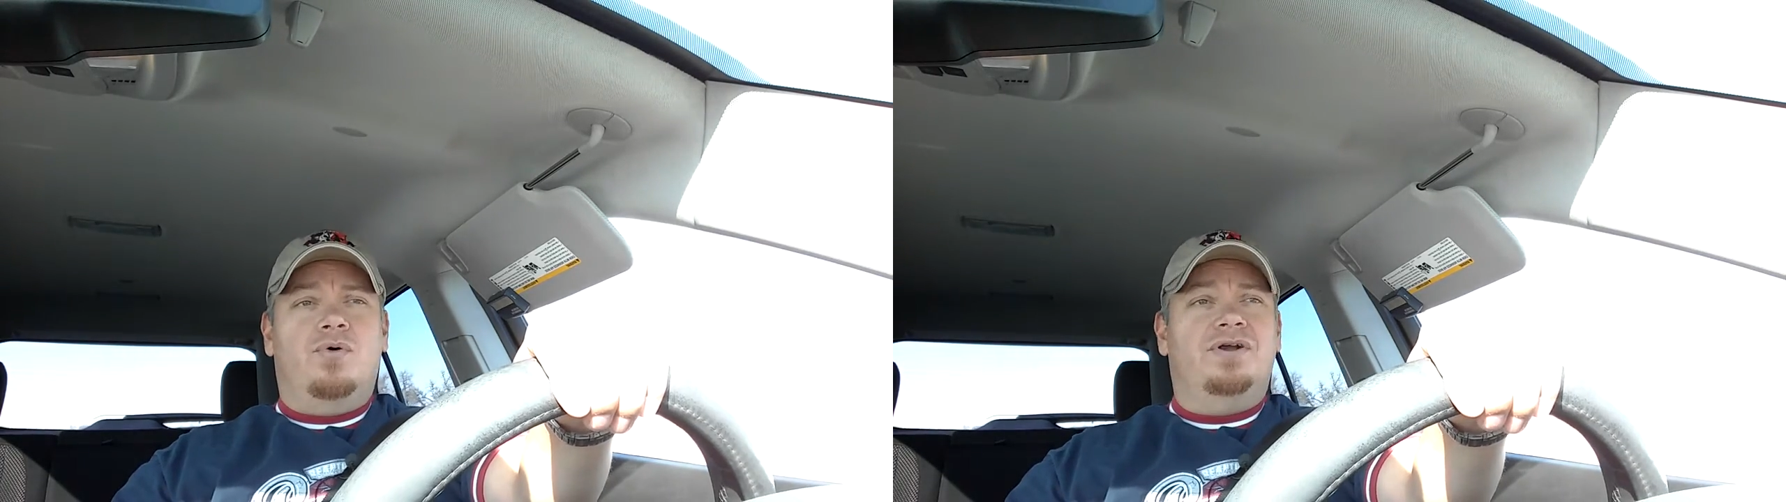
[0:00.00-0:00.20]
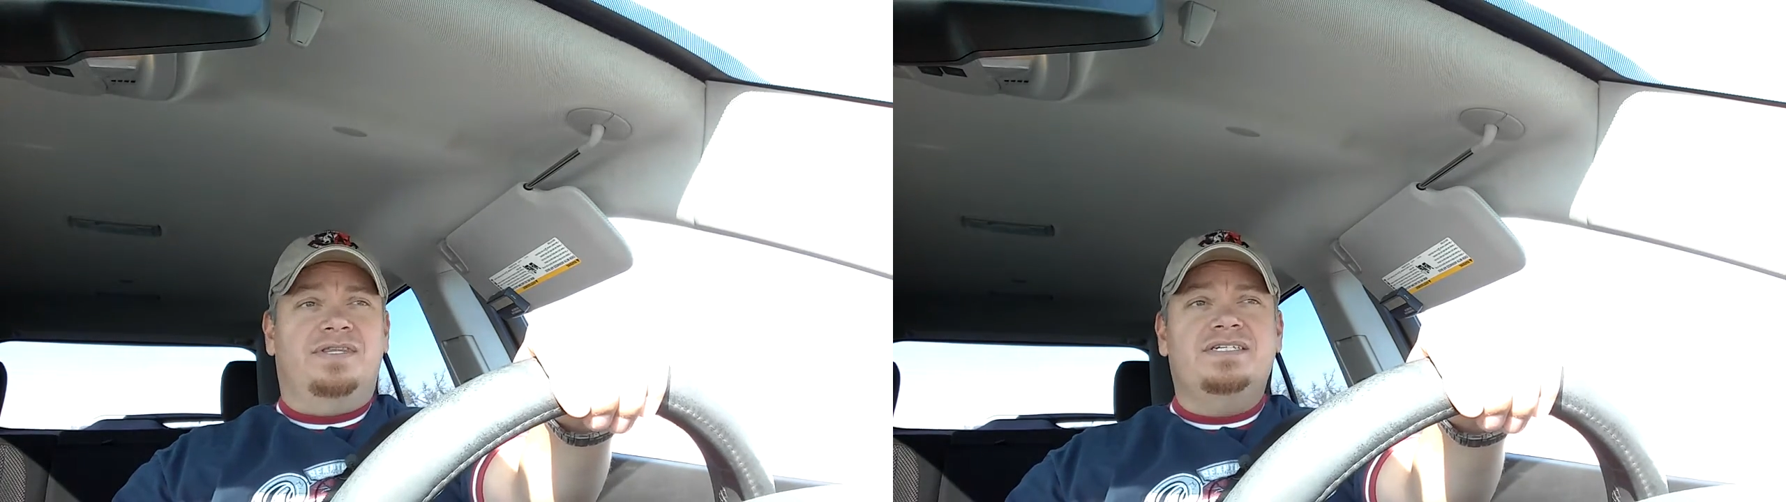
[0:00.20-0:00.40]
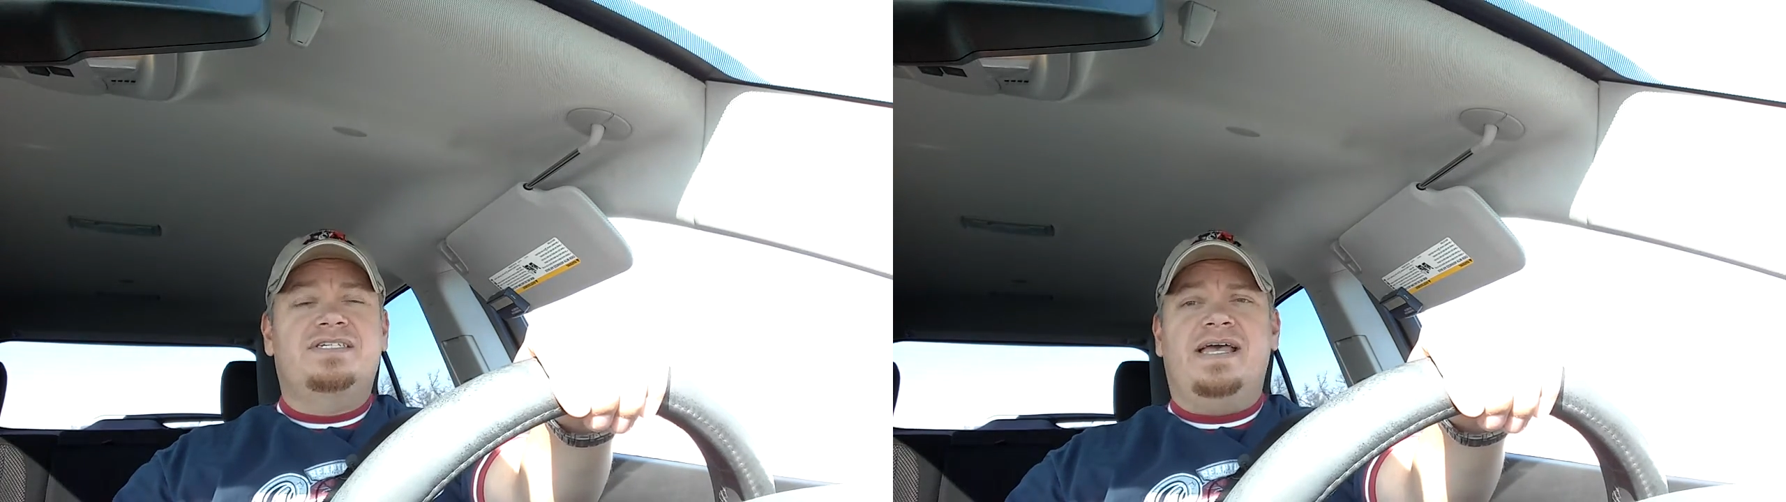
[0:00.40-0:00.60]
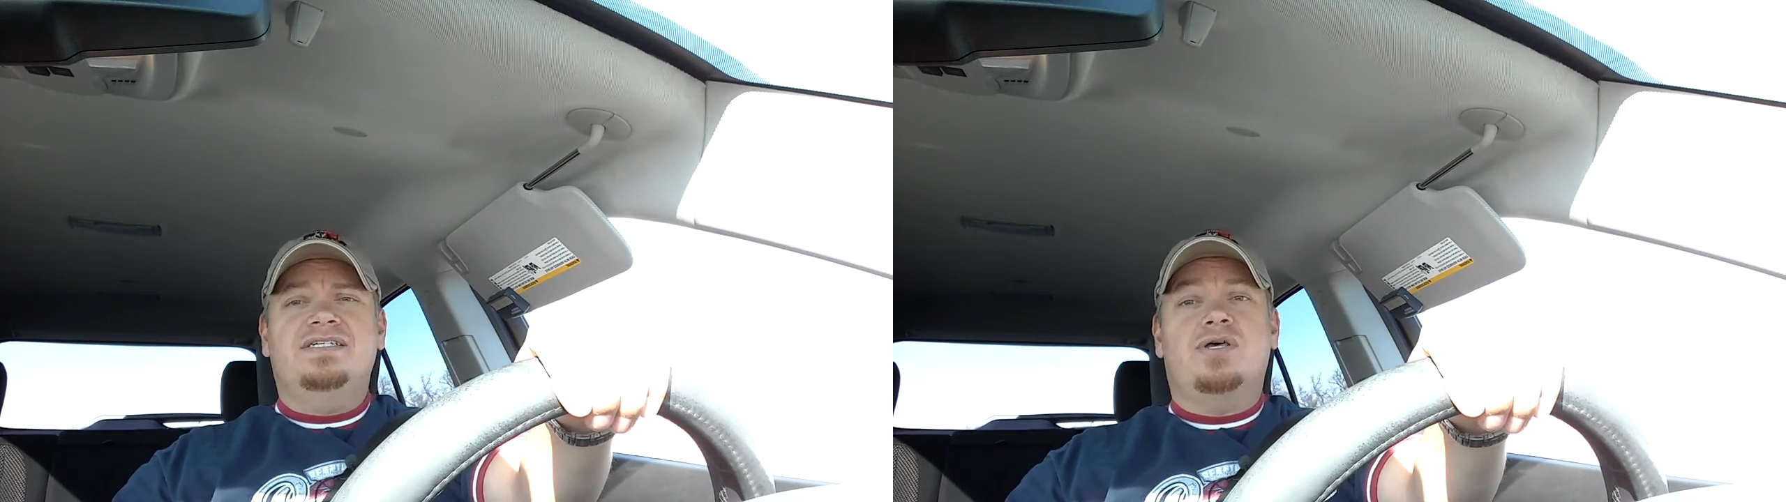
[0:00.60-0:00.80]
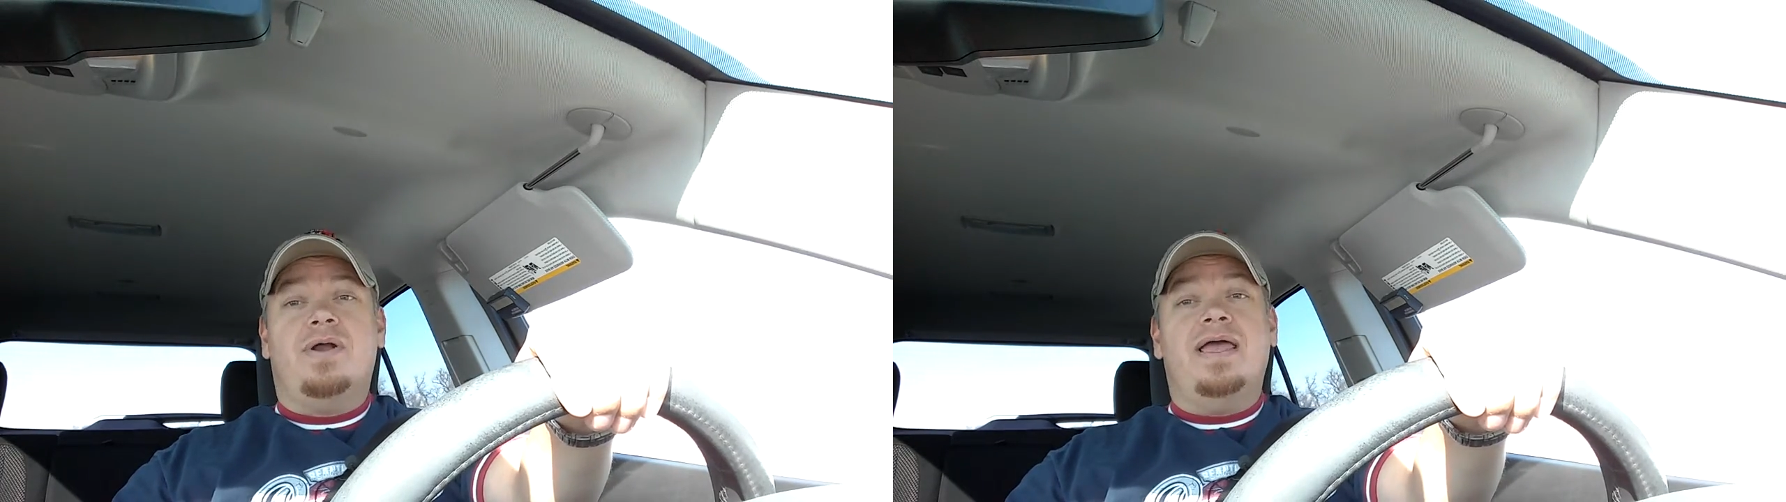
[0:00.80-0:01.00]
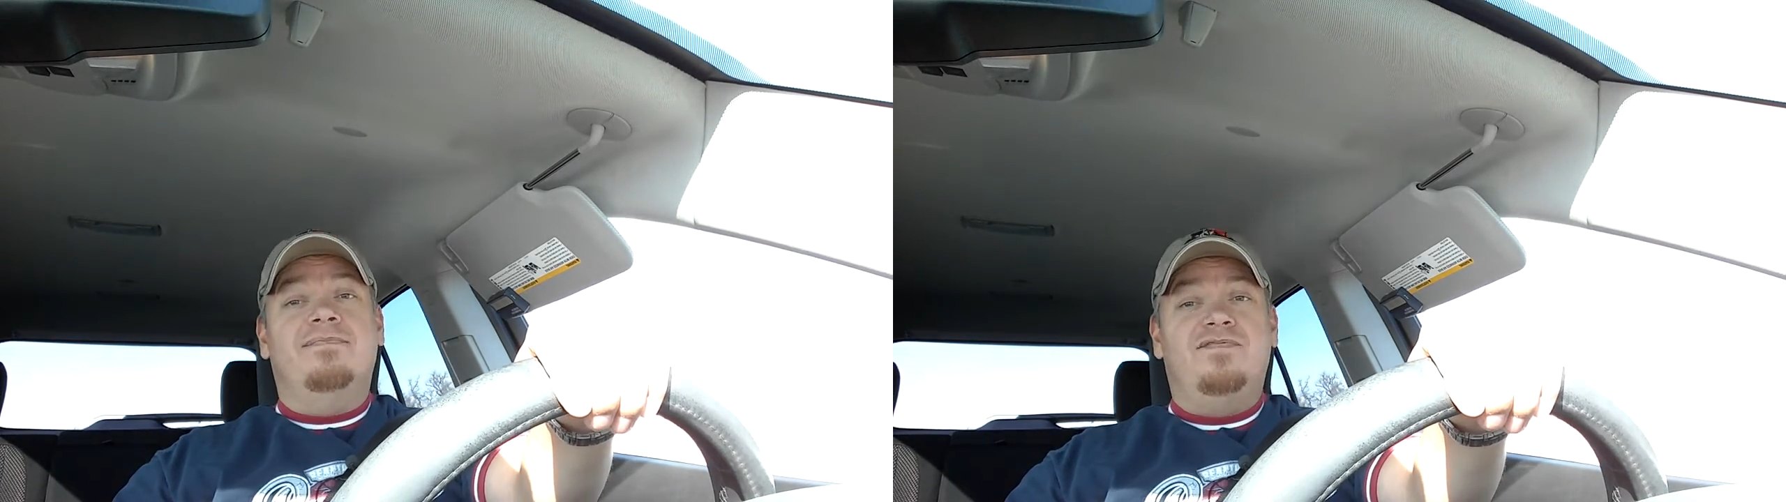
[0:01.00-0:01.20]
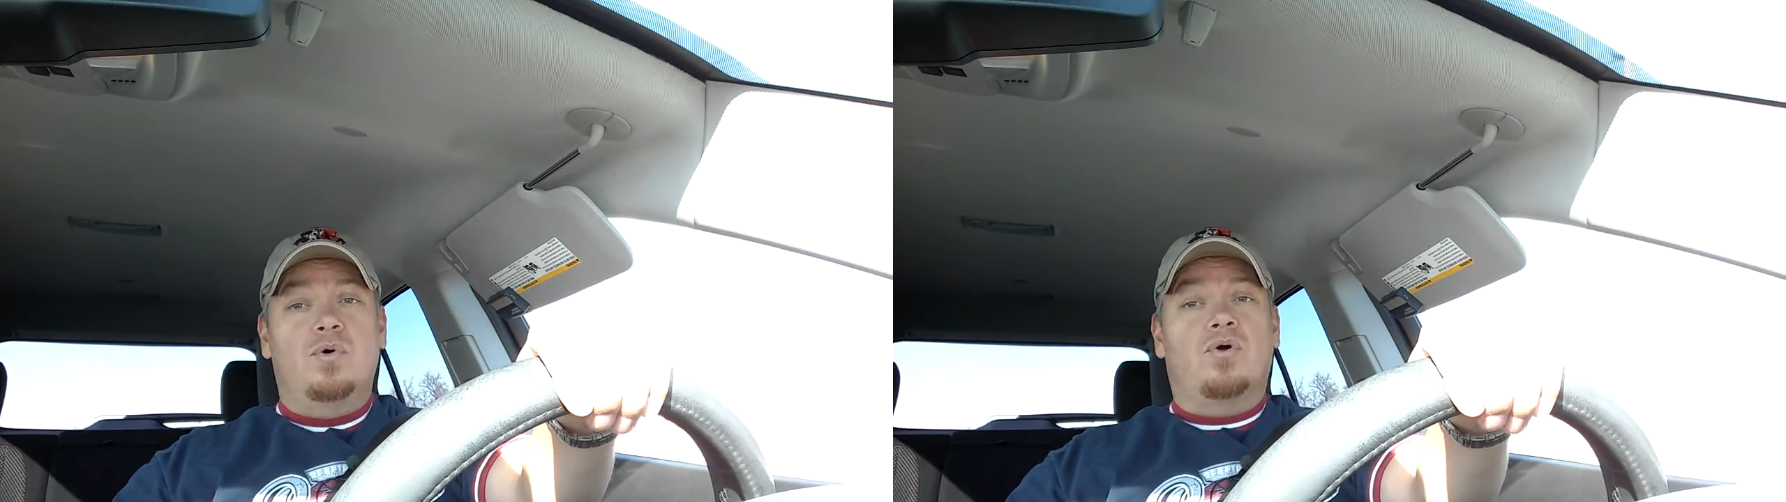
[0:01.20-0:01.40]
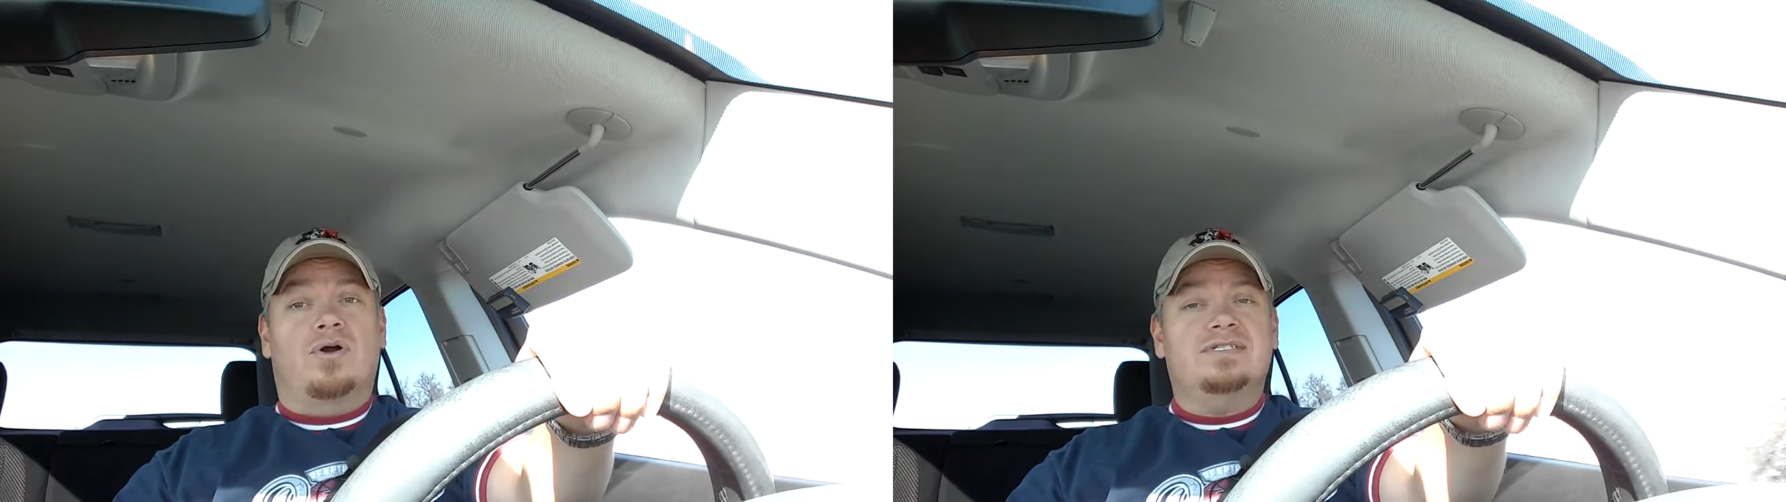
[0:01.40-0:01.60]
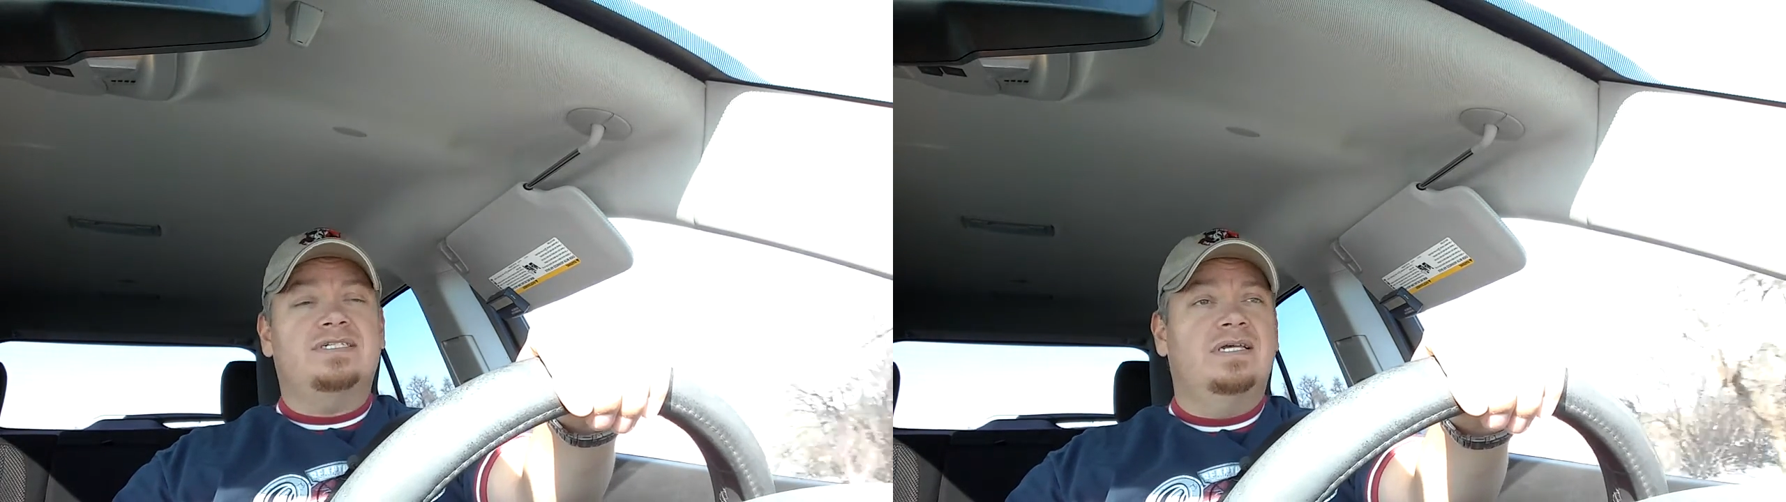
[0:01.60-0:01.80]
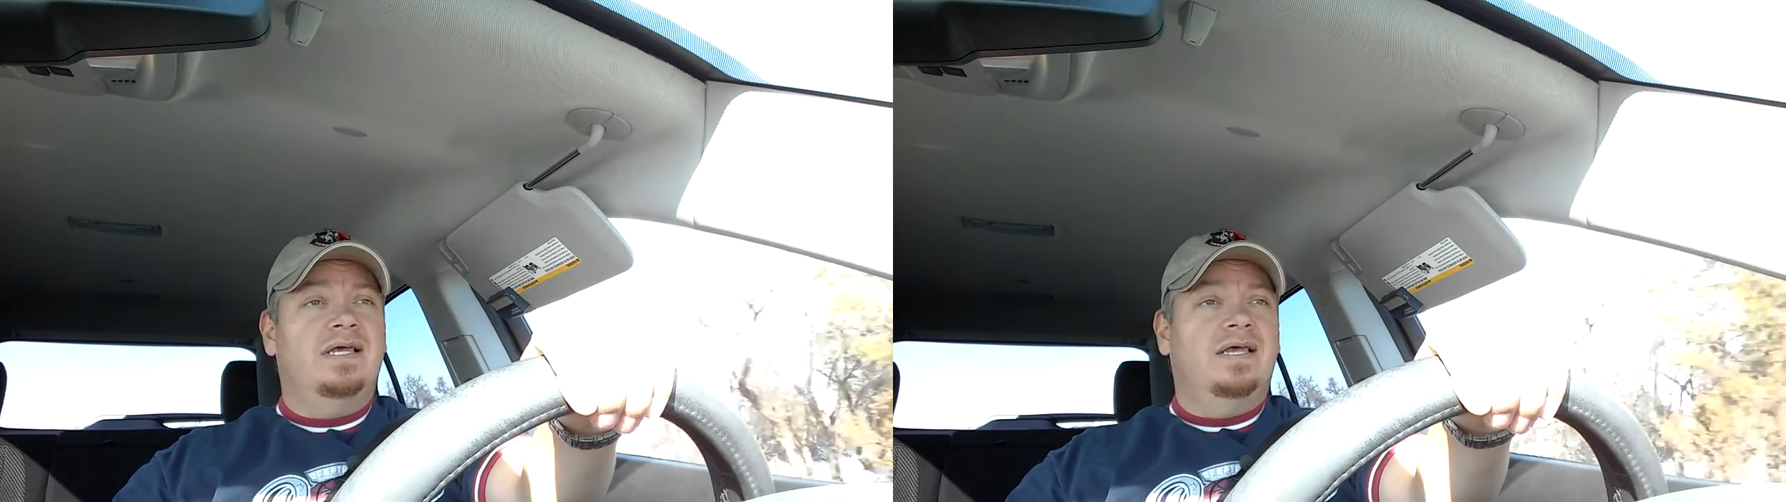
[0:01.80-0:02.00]
or in this case, their
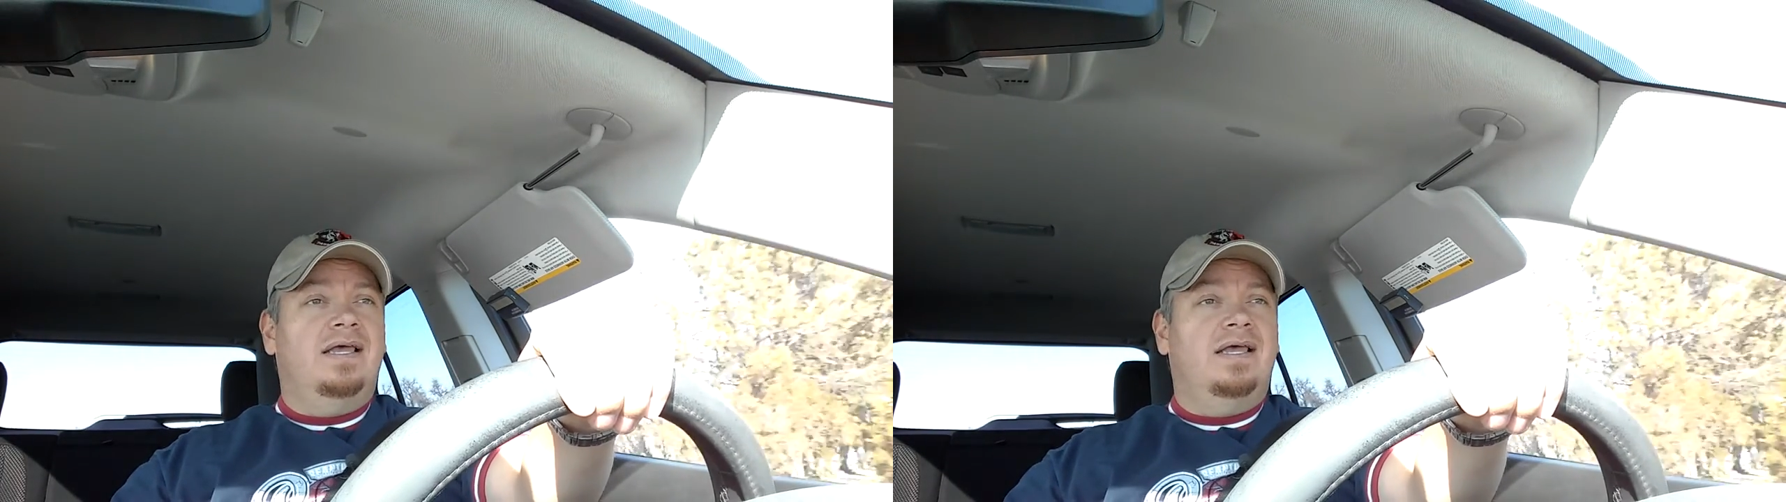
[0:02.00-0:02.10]
M4s,